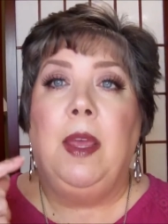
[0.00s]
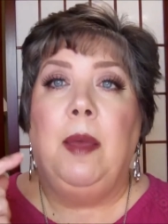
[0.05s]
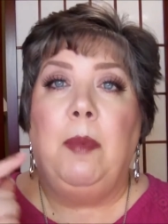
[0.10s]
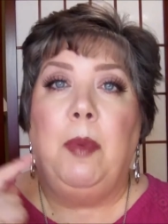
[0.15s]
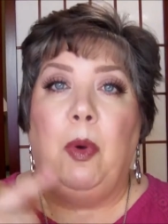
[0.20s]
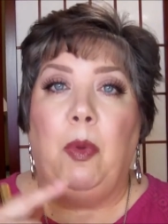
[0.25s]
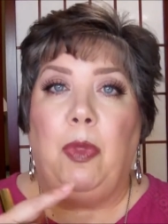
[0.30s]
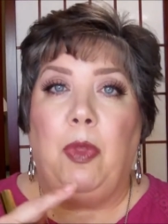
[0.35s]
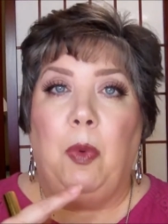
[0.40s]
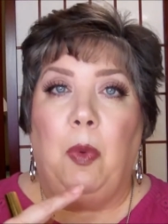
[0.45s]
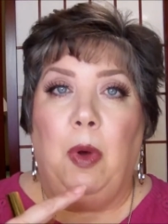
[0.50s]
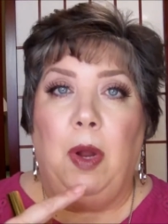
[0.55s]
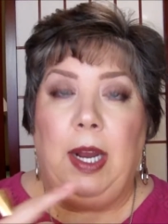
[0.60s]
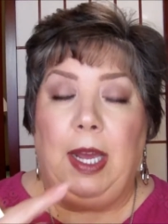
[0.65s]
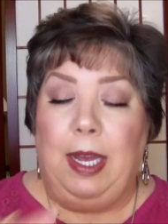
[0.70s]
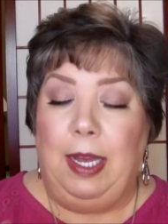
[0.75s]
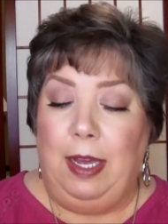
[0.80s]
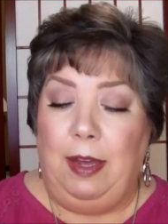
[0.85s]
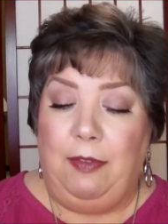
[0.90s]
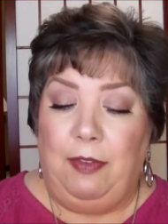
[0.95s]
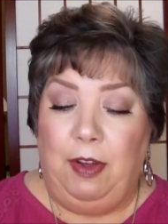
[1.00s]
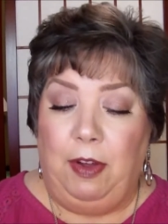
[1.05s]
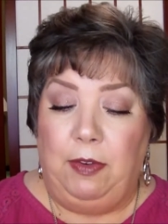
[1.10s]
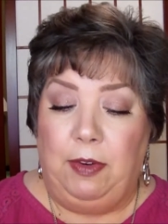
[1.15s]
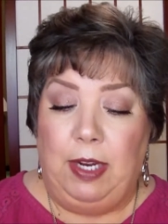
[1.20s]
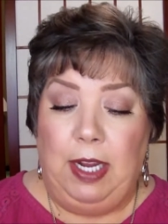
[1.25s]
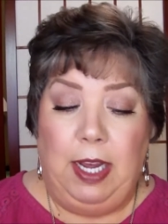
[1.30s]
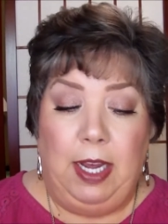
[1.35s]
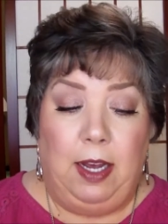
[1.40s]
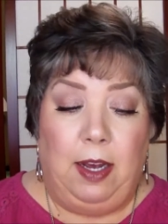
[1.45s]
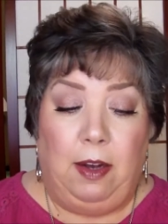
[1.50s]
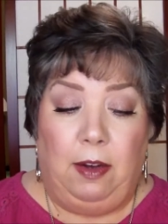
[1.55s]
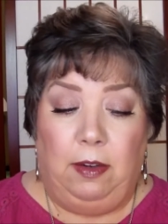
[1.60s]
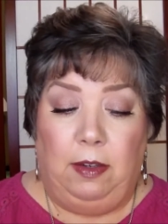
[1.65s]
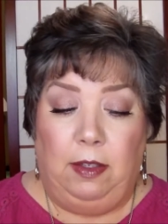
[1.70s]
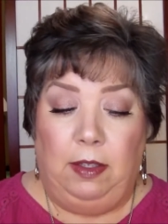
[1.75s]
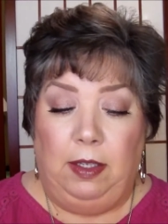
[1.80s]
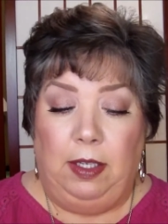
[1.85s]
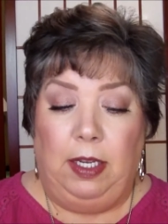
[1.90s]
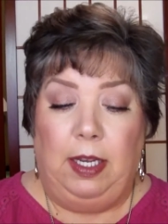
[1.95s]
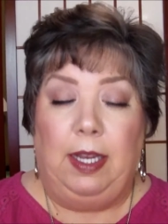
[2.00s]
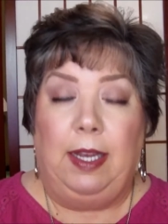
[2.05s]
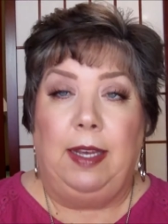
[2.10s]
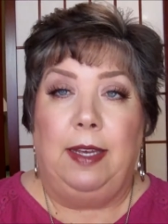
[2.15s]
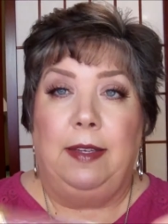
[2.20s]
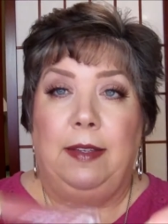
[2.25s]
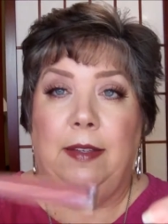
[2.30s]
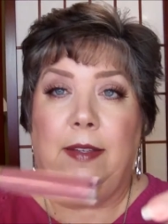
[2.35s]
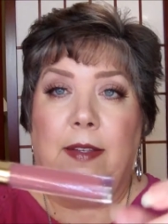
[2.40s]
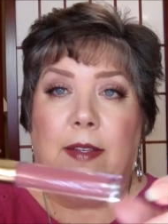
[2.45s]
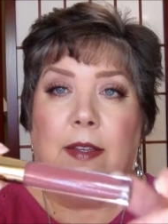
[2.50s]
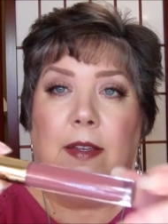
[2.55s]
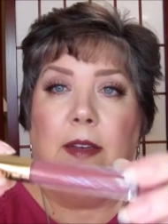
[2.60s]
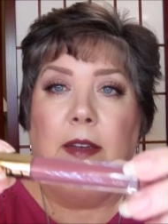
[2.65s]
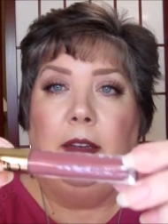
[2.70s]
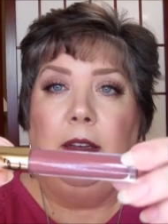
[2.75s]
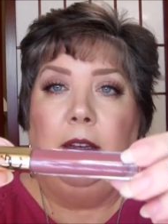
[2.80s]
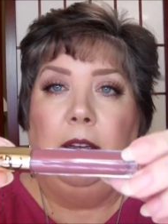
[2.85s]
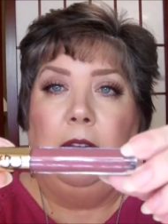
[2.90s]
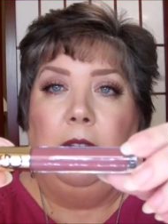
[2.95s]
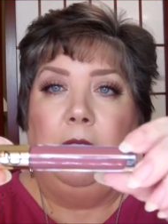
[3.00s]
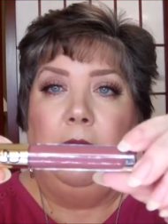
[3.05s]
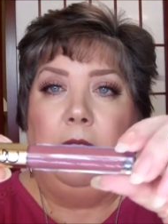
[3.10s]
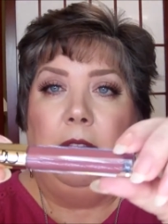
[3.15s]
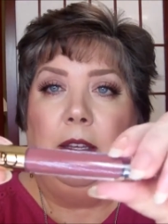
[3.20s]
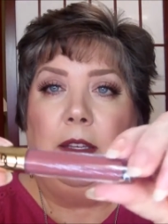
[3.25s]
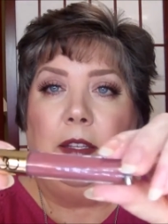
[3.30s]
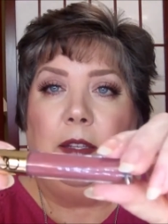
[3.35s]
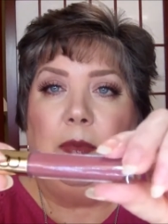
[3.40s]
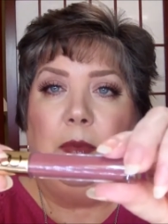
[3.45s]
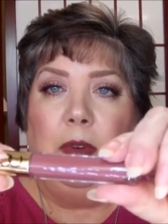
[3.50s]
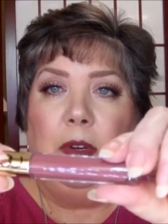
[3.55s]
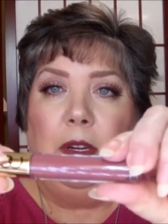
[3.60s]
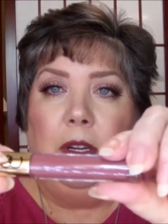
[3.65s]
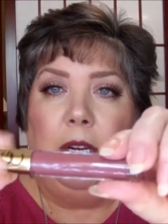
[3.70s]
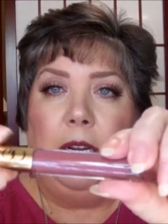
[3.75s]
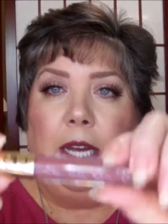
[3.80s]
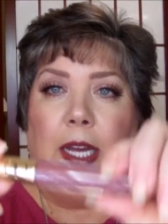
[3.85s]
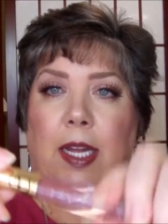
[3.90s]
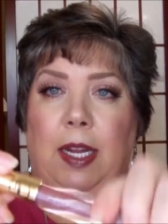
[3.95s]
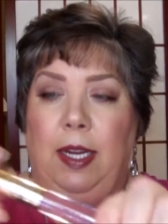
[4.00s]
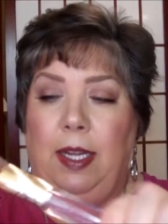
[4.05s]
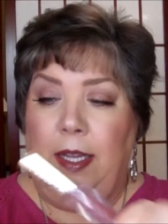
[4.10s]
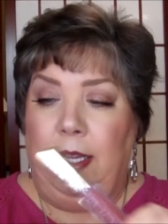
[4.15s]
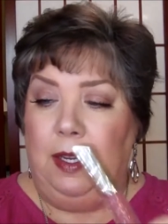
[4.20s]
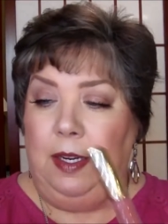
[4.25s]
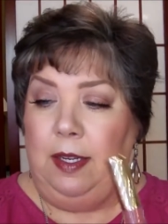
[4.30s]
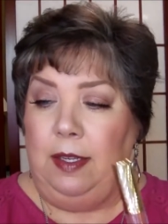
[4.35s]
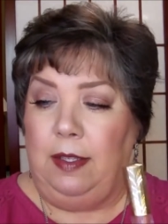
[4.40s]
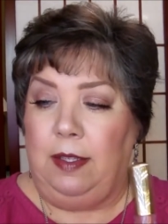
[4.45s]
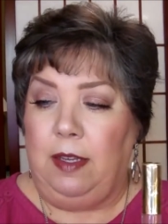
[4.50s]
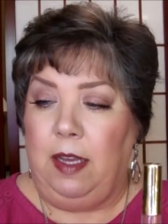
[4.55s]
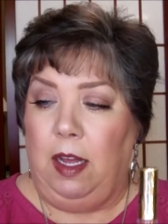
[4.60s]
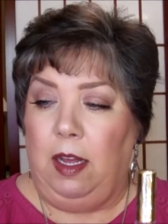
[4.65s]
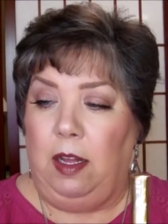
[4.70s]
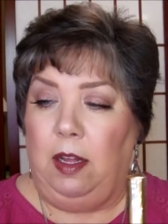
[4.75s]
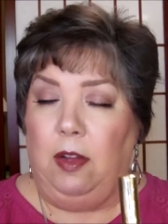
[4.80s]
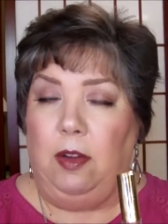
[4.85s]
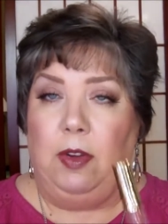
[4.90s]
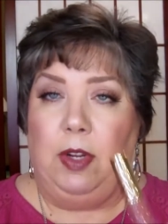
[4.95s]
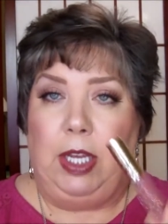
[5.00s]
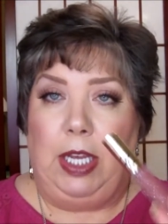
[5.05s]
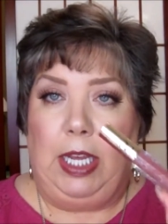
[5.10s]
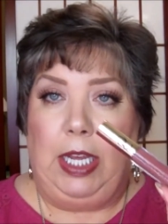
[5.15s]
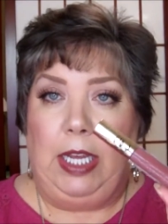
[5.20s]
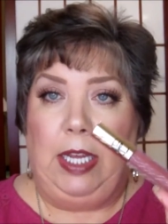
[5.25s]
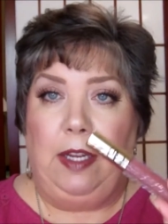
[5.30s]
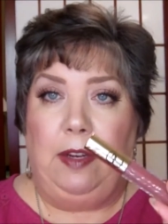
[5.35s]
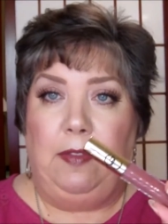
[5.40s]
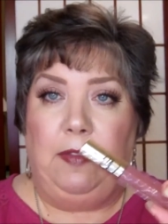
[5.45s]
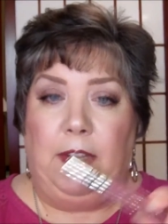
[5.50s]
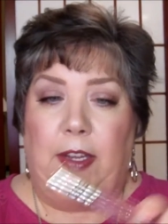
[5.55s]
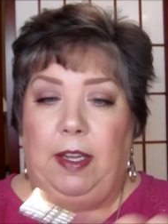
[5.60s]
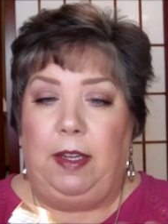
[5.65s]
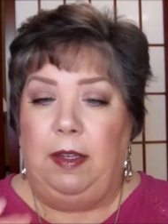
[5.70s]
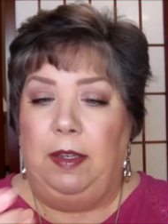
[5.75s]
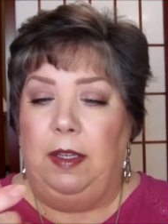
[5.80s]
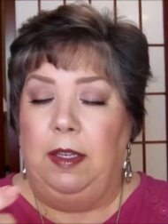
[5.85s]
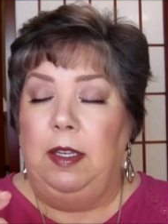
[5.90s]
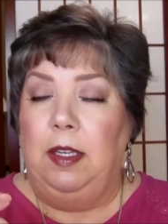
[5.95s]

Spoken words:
But the one I have on now is this one, and it is called Envy.